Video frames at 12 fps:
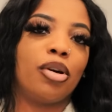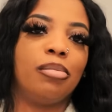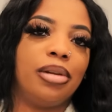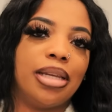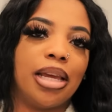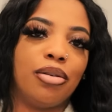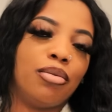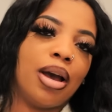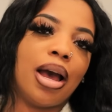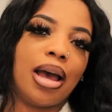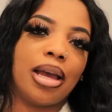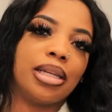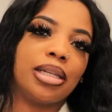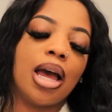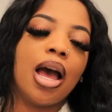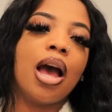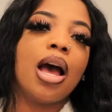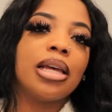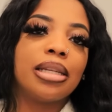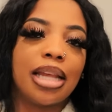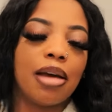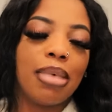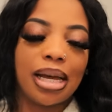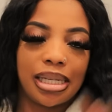I'm going to be taking you guys
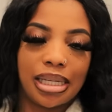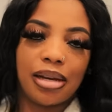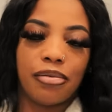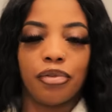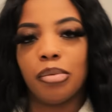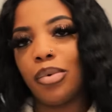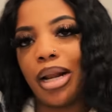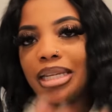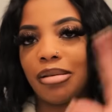step by step from when I